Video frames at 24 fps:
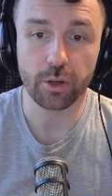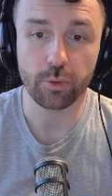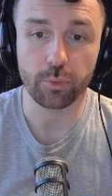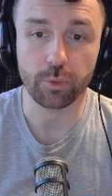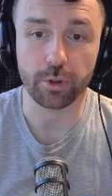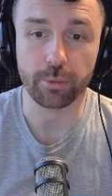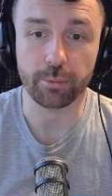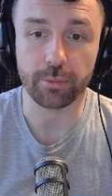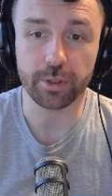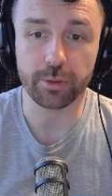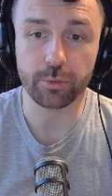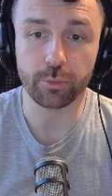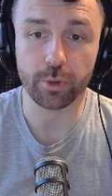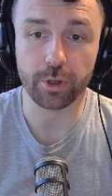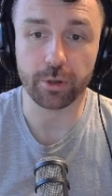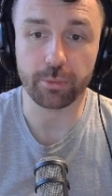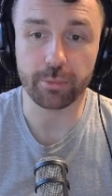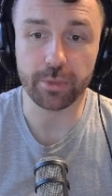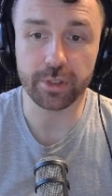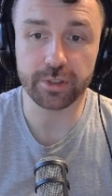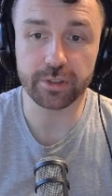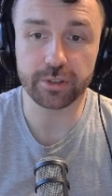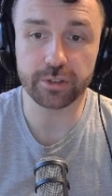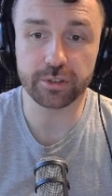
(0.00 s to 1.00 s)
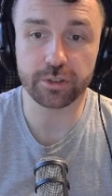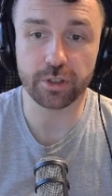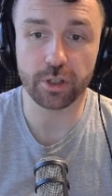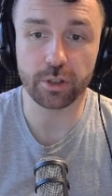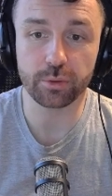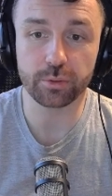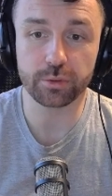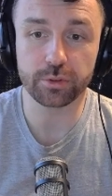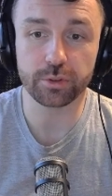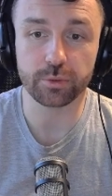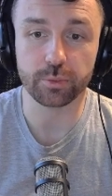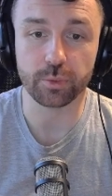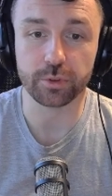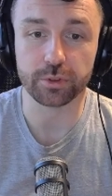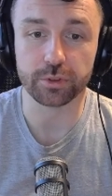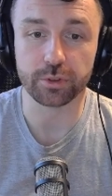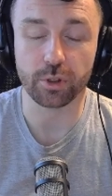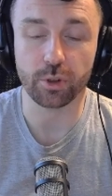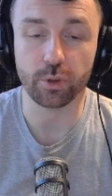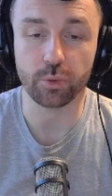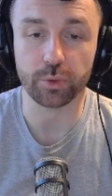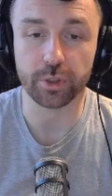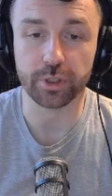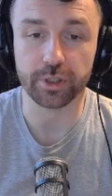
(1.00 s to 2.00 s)
where, where Mrs. Jones was
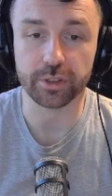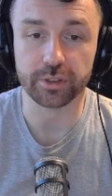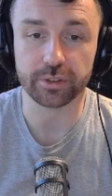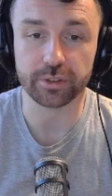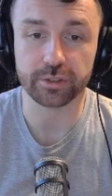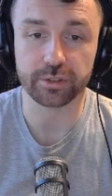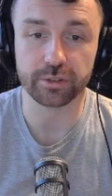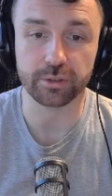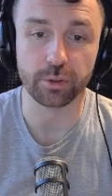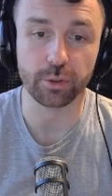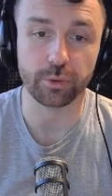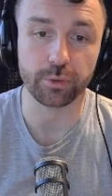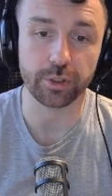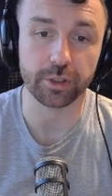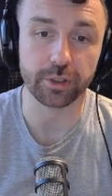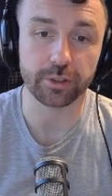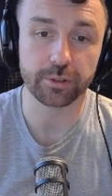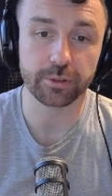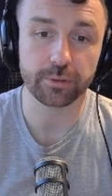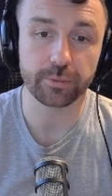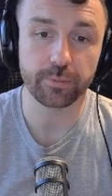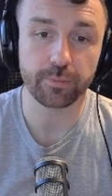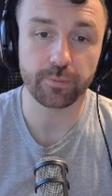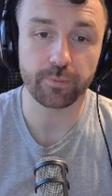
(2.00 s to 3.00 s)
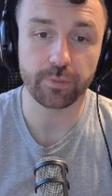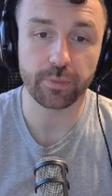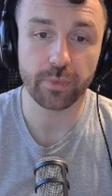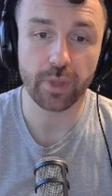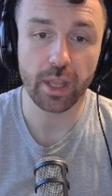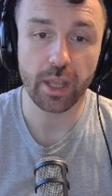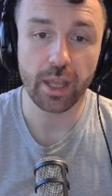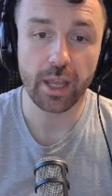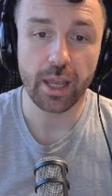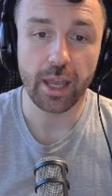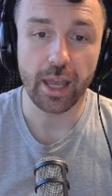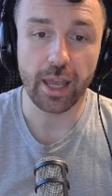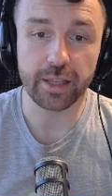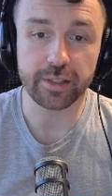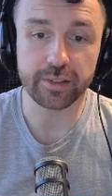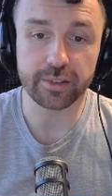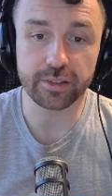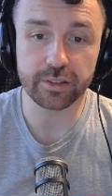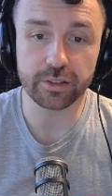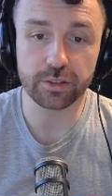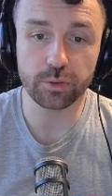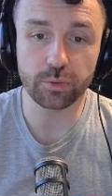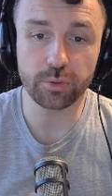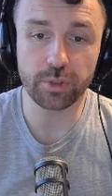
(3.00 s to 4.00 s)
already snoring. As
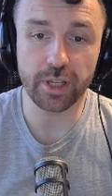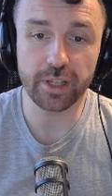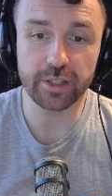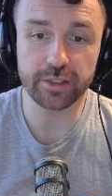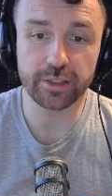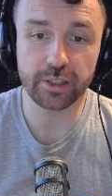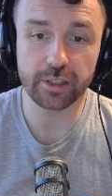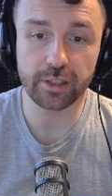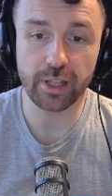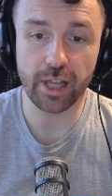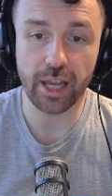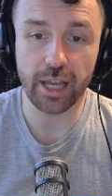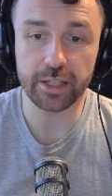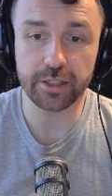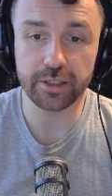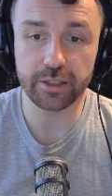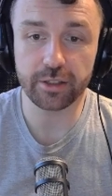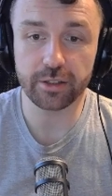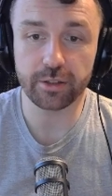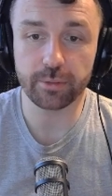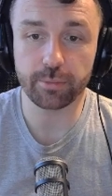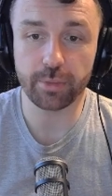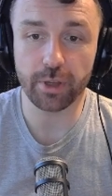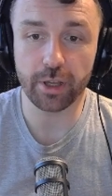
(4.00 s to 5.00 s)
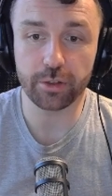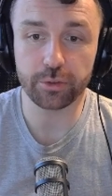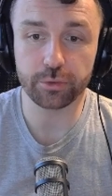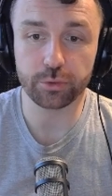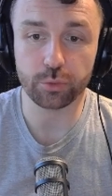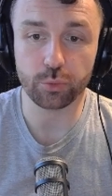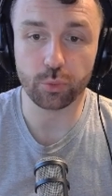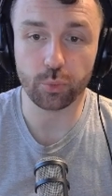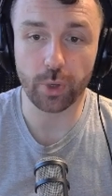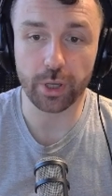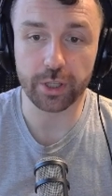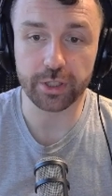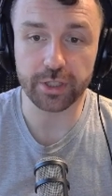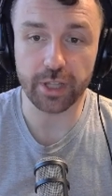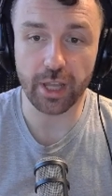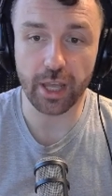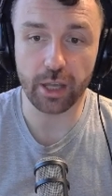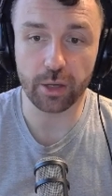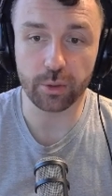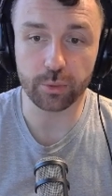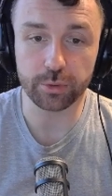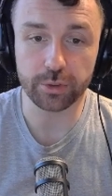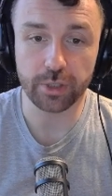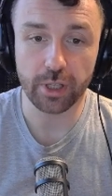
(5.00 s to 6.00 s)
soon as the light in the bedroom went
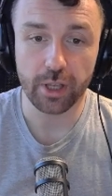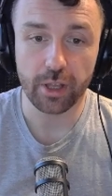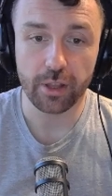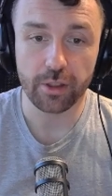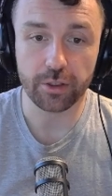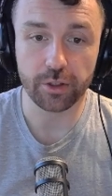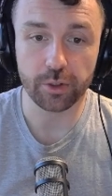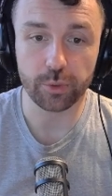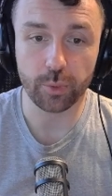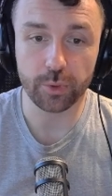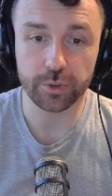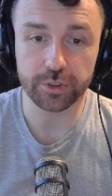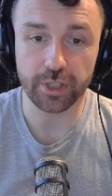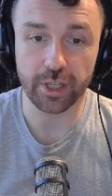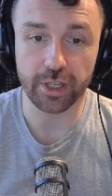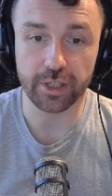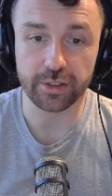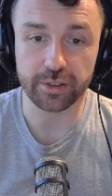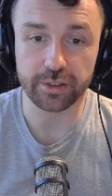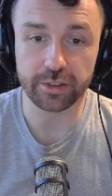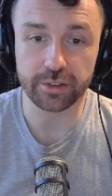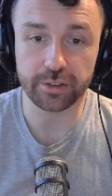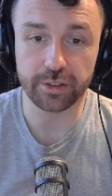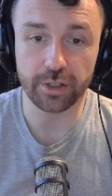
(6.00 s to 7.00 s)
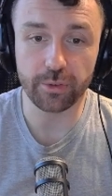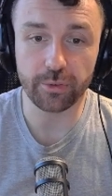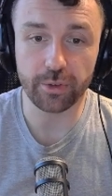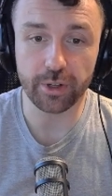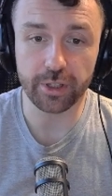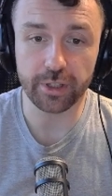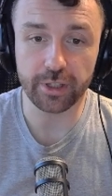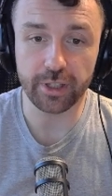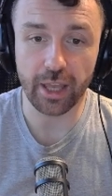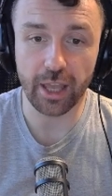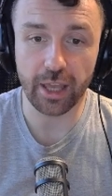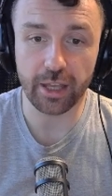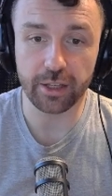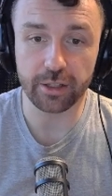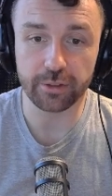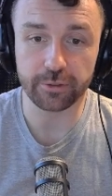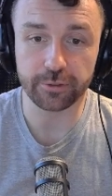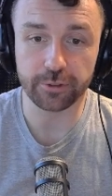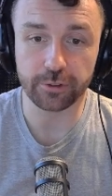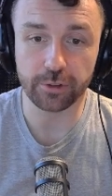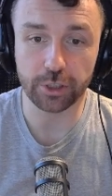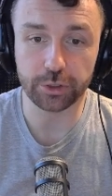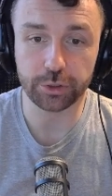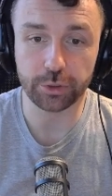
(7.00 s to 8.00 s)
out, there was a stirring and a
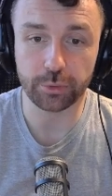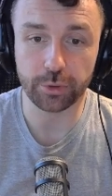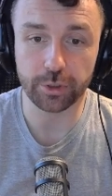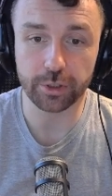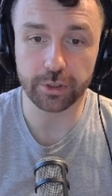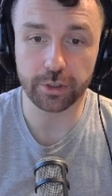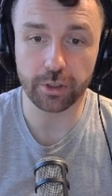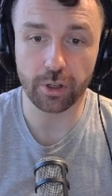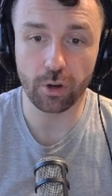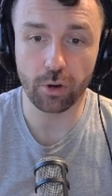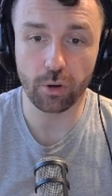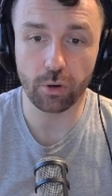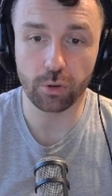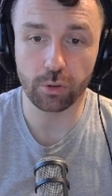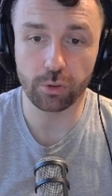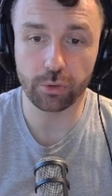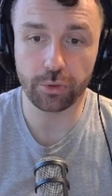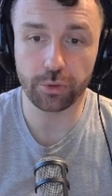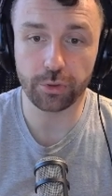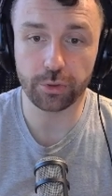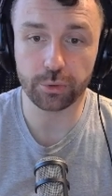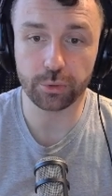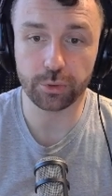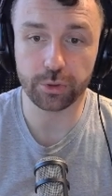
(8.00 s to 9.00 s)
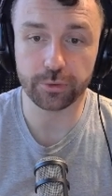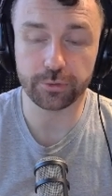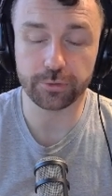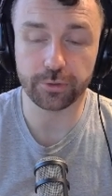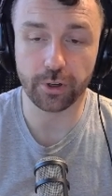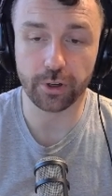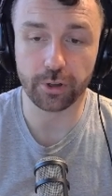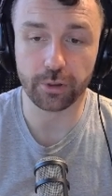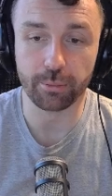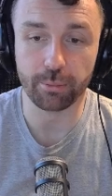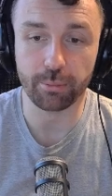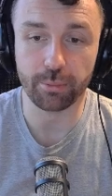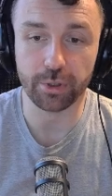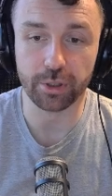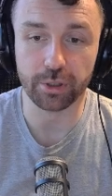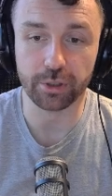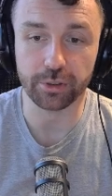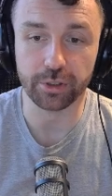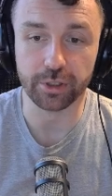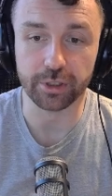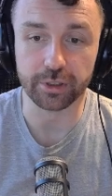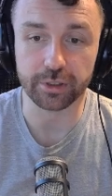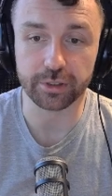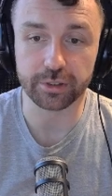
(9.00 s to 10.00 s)
fluttering all through the farm
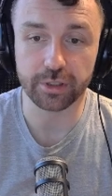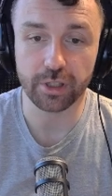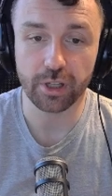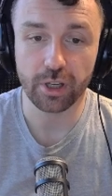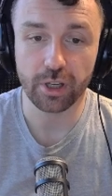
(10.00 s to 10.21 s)
buildings.